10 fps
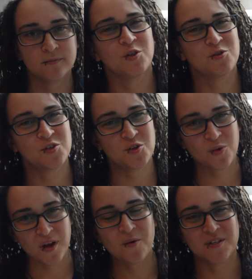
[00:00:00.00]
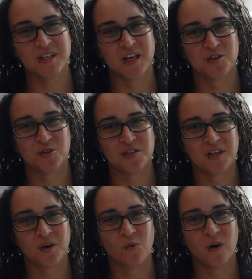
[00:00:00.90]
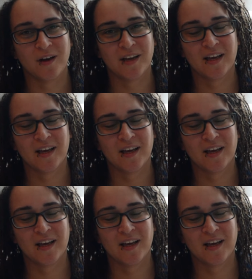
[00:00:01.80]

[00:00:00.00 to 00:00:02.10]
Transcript: Dose 3 was an interesting one.